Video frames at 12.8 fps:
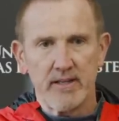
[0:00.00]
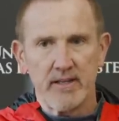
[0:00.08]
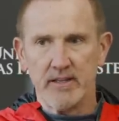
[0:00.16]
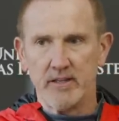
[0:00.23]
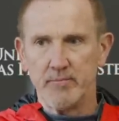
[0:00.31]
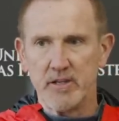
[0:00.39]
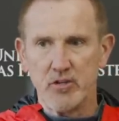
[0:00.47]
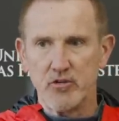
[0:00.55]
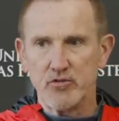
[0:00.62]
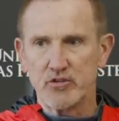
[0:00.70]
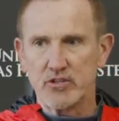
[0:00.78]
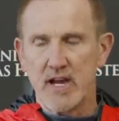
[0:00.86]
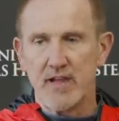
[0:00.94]
And the minute
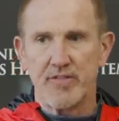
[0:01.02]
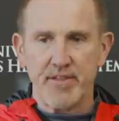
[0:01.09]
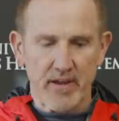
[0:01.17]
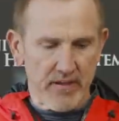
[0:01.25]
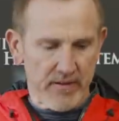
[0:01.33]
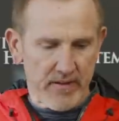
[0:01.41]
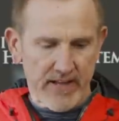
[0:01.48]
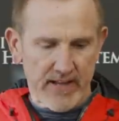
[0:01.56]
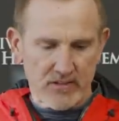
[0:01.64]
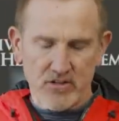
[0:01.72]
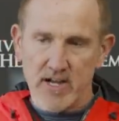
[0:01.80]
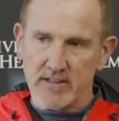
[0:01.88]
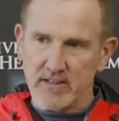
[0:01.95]
you start thinking that
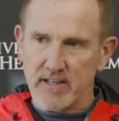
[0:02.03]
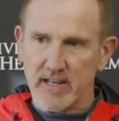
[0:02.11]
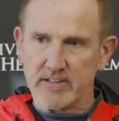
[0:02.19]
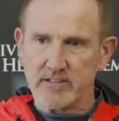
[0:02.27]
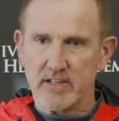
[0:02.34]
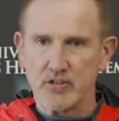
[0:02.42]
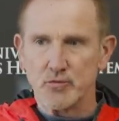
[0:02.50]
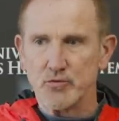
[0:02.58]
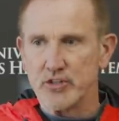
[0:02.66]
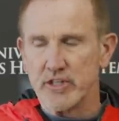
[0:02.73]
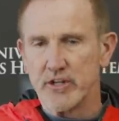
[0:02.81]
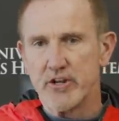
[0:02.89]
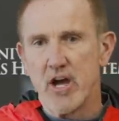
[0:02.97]
that's not the case, that's when
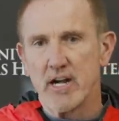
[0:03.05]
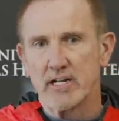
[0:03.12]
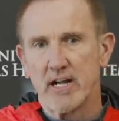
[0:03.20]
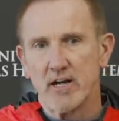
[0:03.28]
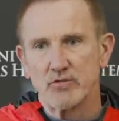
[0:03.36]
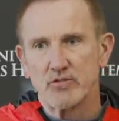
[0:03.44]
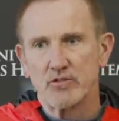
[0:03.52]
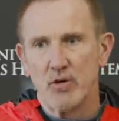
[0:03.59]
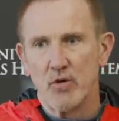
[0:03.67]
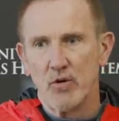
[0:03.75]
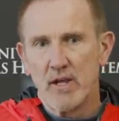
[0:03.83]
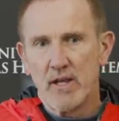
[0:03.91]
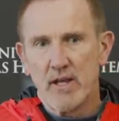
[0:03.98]
you get knocked out.
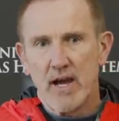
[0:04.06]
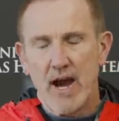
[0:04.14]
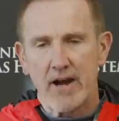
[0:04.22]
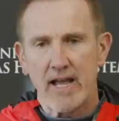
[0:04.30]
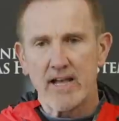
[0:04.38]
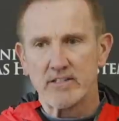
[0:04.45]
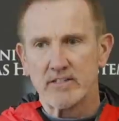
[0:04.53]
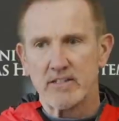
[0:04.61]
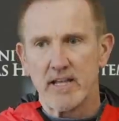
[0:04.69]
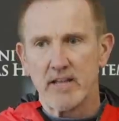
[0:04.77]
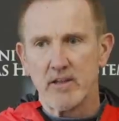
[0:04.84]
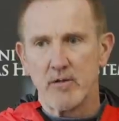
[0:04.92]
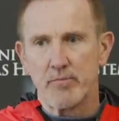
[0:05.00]
So our guys are
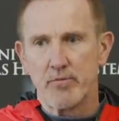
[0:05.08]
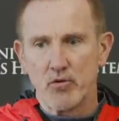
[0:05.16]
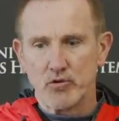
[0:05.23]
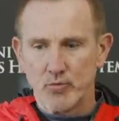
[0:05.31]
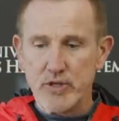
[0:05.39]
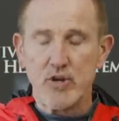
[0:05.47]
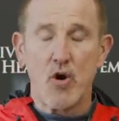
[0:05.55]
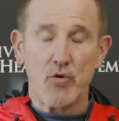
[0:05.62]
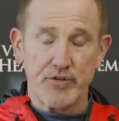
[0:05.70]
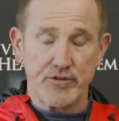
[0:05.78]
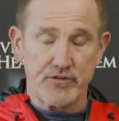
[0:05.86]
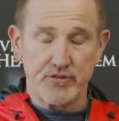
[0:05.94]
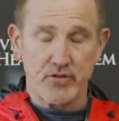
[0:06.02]
taking the approach. We know
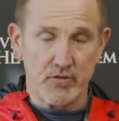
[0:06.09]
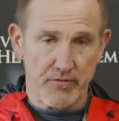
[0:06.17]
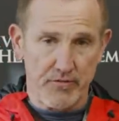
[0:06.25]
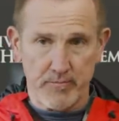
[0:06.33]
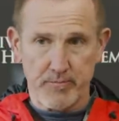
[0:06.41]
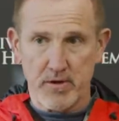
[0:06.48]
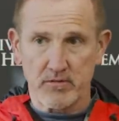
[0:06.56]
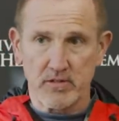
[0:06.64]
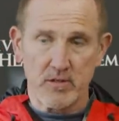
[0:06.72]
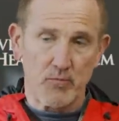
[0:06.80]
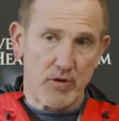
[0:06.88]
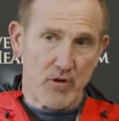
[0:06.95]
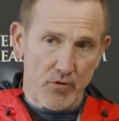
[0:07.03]
this is a good football
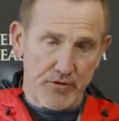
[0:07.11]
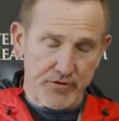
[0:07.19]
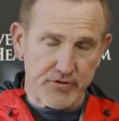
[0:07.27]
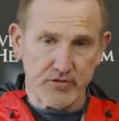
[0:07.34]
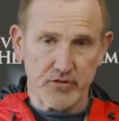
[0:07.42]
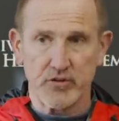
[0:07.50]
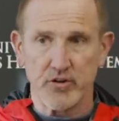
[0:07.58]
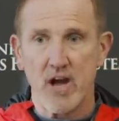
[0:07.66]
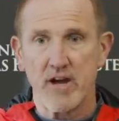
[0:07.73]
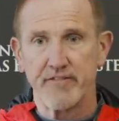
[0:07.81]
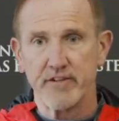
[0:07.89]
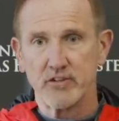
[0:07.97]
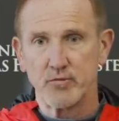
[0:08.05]
team. We know this is a good
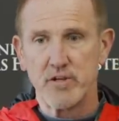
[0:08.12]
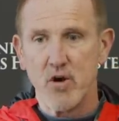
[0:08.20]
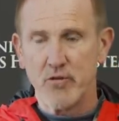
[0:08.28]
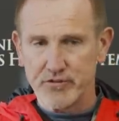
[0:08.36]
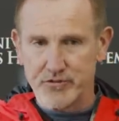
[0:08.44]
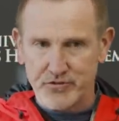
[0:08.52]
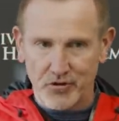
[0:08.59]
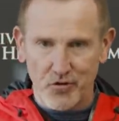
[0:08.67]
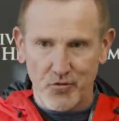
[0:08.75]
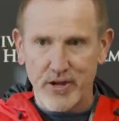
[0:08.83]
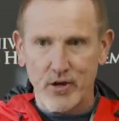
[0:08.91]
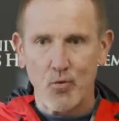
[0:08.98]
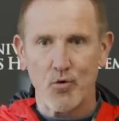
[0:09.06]
offense. We know this is a
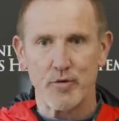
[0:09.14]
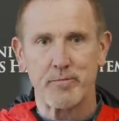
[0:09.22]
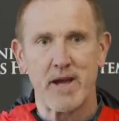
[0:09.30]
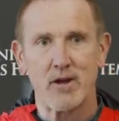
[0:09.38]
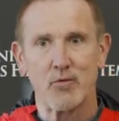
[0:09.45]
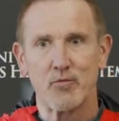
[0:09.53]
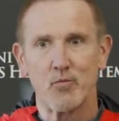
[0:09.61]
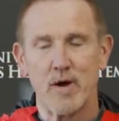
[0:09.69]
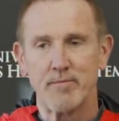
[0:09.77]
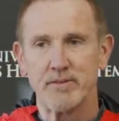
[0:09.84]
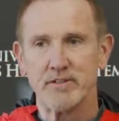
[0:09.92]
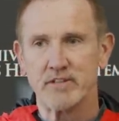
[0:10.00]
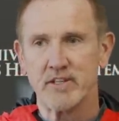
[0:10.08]
great quarterback with
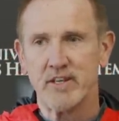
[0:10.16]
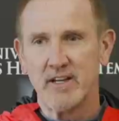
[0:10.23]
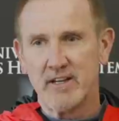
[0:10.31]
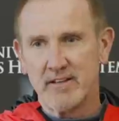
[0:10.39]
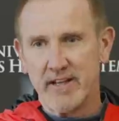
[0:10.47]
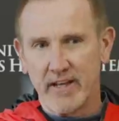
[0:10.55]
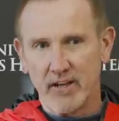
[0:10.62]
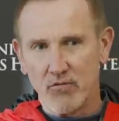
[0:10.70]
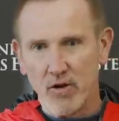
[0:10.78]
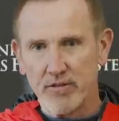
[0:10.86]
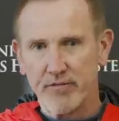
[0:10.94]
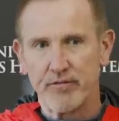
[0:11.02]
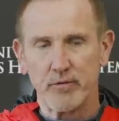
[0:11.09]
weapons. They can
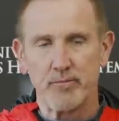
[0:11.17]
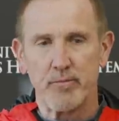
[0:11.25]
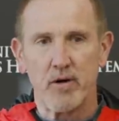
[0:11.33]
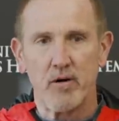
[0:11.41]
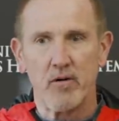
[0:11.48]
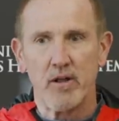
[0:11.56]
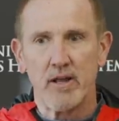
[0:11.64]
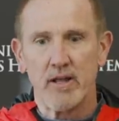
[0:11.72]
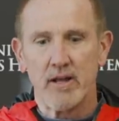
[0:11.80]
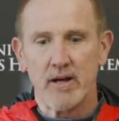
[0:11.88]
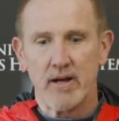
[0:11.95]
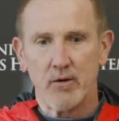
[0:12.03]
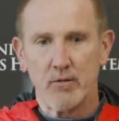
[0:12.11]
run the football.
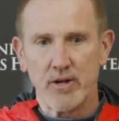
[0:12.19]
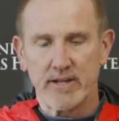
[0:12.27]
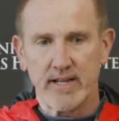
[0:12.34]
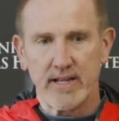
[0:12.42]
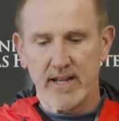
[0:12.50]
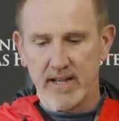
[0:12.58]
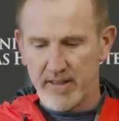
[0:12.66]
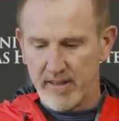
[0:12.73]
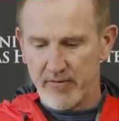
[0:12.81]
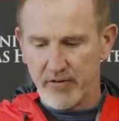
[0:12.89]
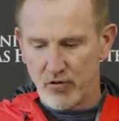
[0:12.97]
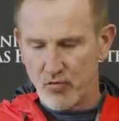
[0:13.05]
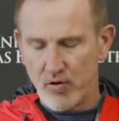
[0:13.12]
We're not taking
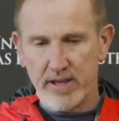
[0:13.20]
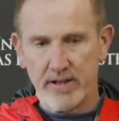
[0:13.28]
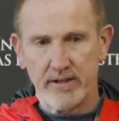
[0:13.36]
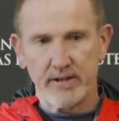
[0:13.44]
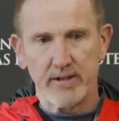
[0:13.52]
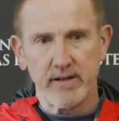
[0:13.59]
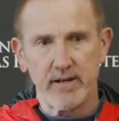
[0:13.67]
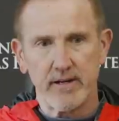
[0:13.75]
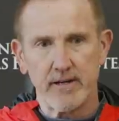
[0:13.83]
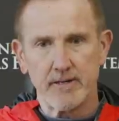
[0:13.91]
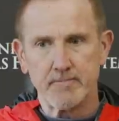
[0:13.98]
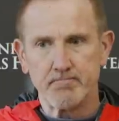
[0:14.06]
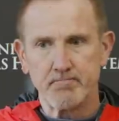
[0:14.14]
anything for granted.
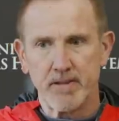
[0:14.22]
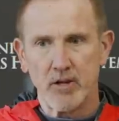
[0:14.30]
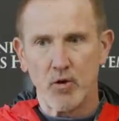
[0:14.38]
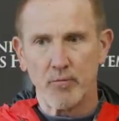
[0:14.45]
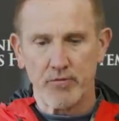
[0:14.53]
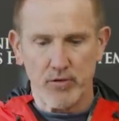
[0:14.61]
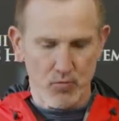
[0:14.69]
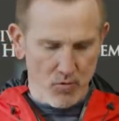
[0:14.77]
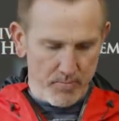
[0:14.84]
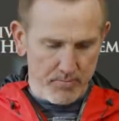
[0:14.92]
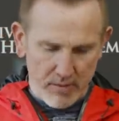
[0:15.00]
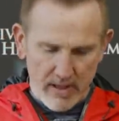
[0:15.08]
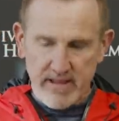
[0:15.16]
And hopefully
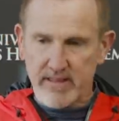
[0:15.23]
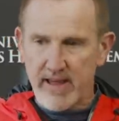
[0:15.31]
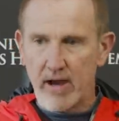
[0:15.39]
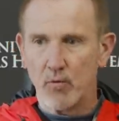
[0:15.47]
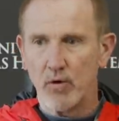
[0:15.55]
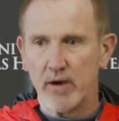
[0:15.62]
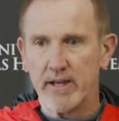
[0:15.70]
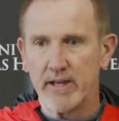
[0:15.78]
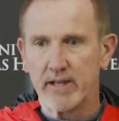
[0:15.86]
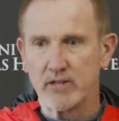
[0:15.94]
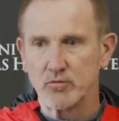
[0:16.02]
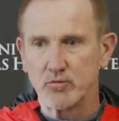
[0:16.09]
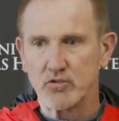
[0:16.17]
we'll play that
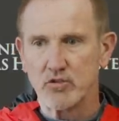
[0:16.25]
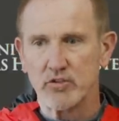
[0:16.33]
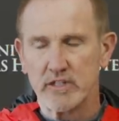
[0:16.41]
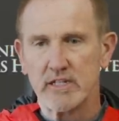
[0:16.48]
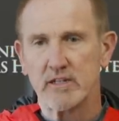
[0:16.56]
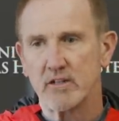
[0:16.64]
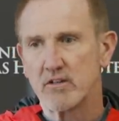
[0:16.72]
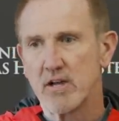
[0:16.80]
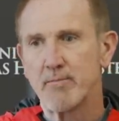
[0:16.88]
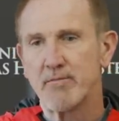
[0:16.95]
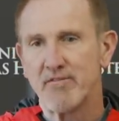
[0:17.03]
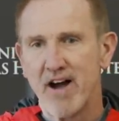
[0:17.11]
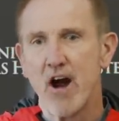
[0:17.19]
way because we certainly need the
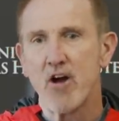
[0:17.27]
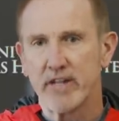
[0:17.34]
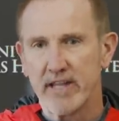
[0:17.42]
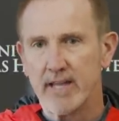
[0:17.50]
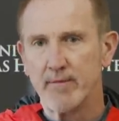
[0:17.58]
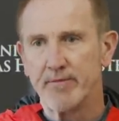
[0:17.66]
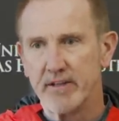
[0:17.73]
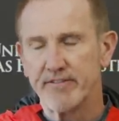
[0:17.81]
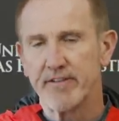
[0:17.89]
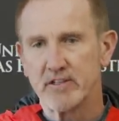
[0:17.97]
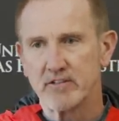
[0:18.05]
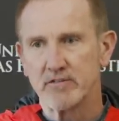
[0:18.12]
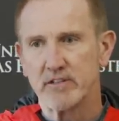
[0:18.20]
top of our game
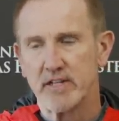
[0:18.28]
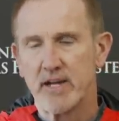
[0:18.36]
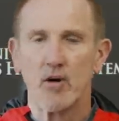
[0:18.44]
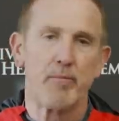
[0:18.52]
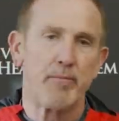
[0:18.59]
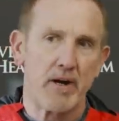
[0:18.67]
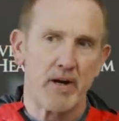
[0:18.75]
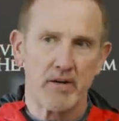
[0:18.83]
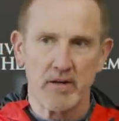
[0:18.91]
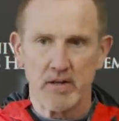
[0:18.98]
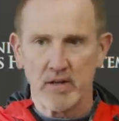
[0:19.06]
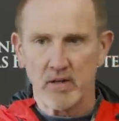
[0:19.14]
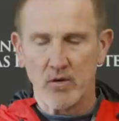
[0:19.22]
defensively to help our
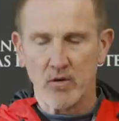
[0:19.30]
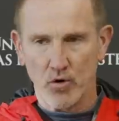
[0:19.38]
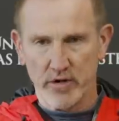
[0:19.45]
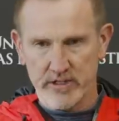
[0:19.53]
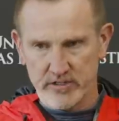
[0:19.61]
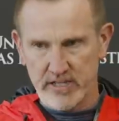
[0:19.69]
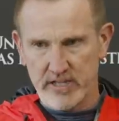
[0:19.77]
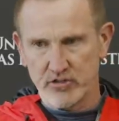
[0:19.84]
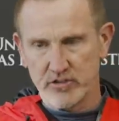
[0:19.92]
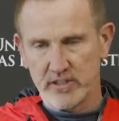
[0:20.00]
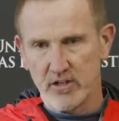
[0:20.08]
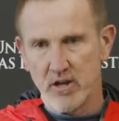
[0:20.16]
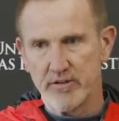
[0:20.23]

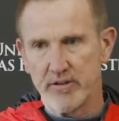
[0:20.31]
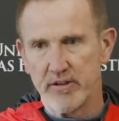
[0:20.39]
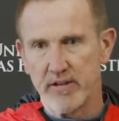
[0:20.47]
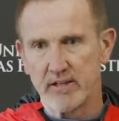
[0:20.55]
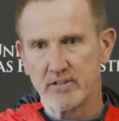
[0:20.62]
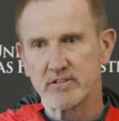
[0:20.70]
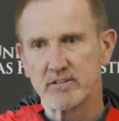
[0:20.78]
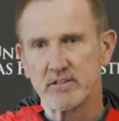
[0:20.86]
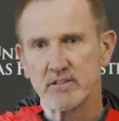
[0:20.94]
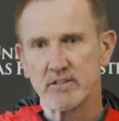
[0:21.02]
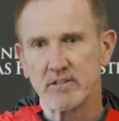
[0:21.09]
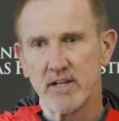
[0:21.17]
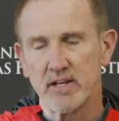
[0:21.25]
organization get on to the
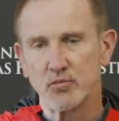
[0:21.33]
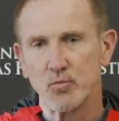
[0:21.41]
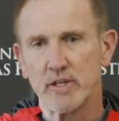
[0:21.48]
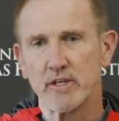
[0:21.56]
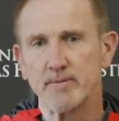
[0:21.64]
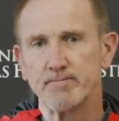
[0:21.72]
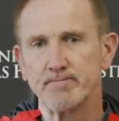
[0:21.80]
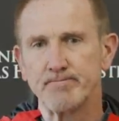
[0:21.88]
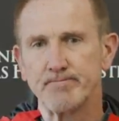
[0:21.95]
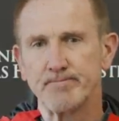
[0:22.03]
next week.